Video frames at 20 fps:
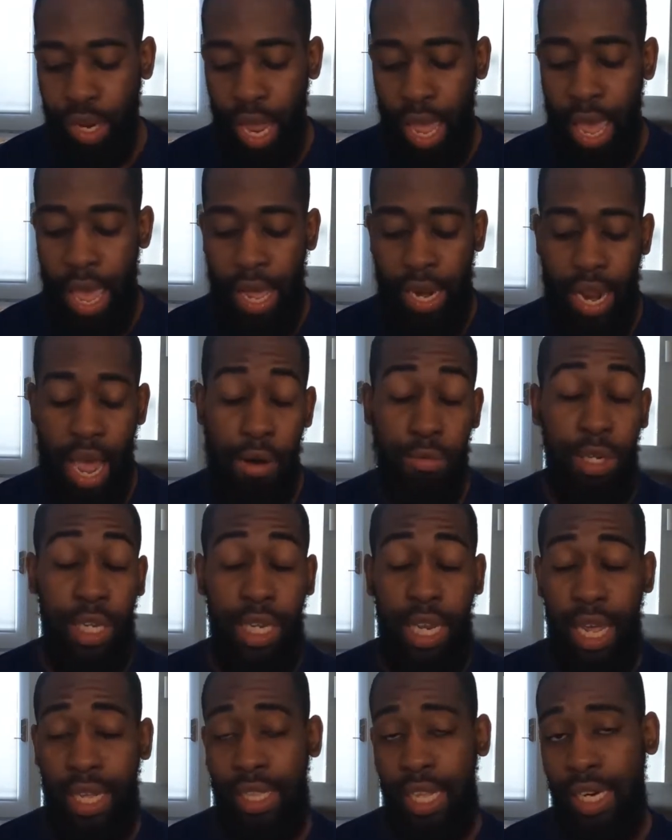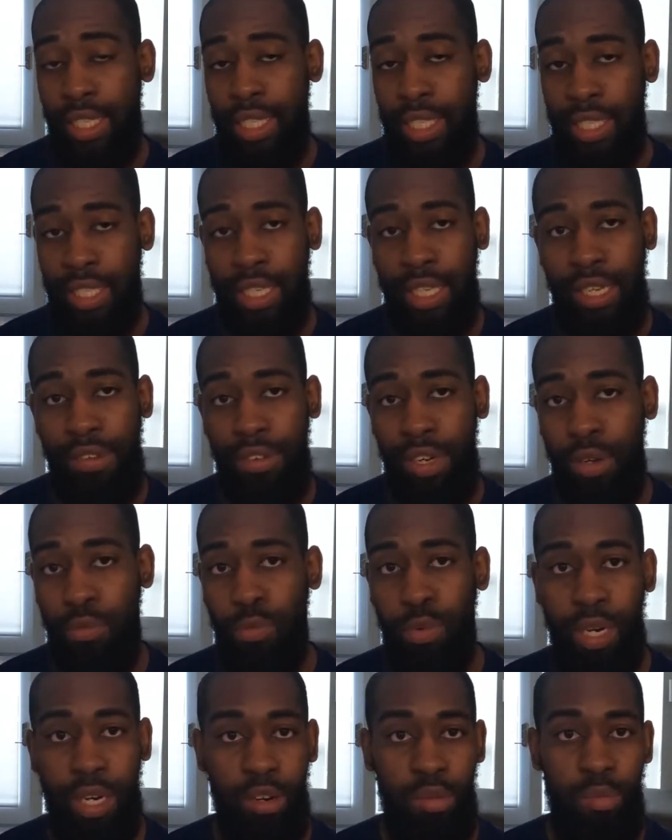And I really like that it doesn't leave any
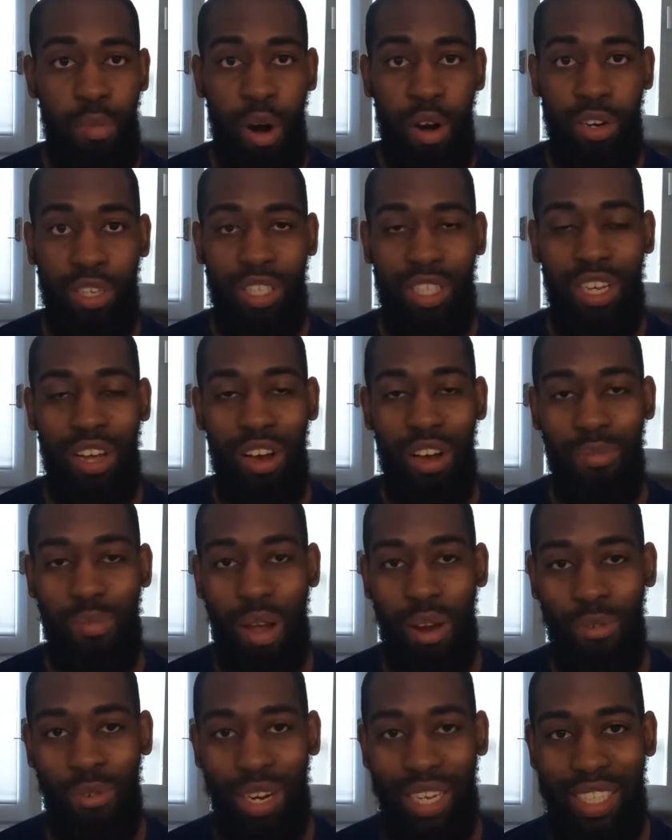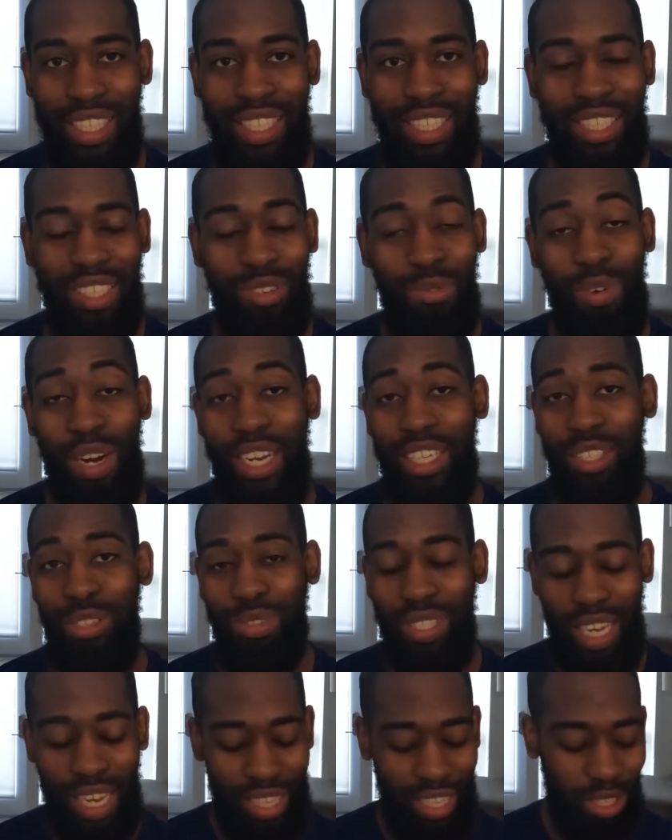weird marks on my wrist. So when I do
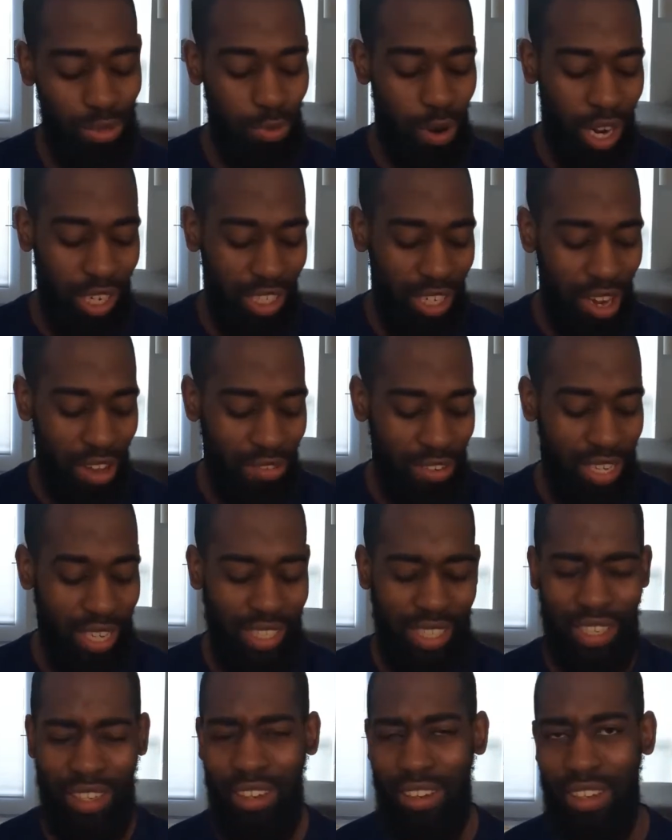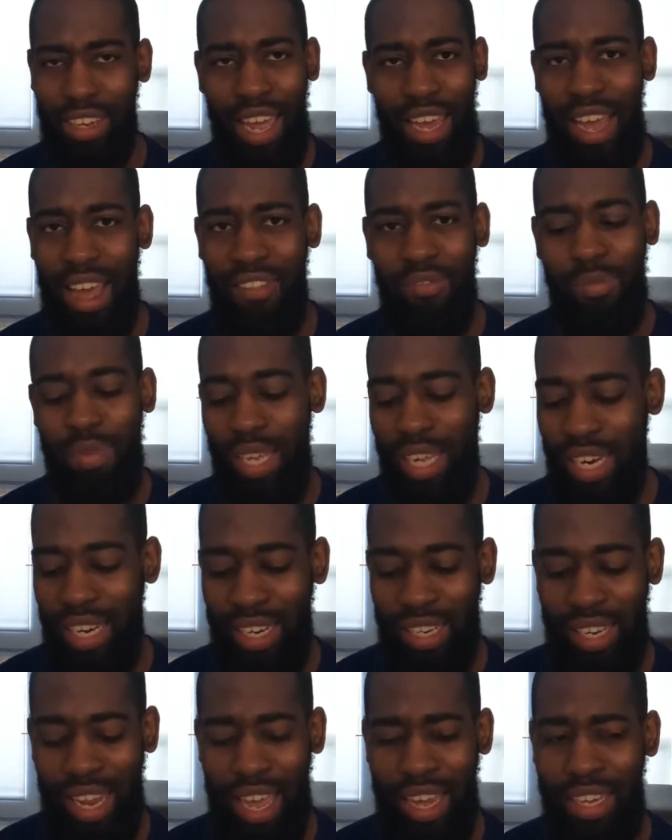take this watch off, it doesn't look like I've
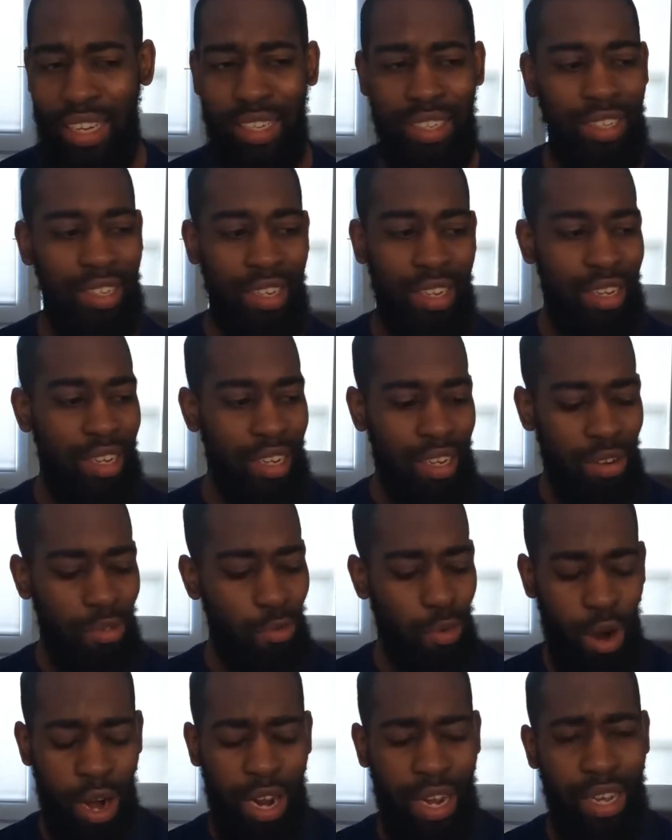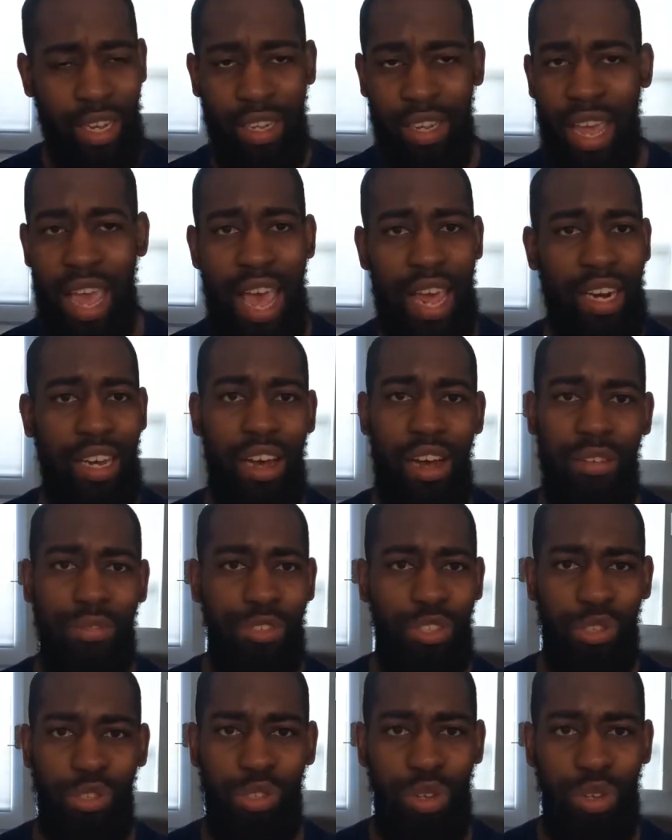been like wearing handcuffs or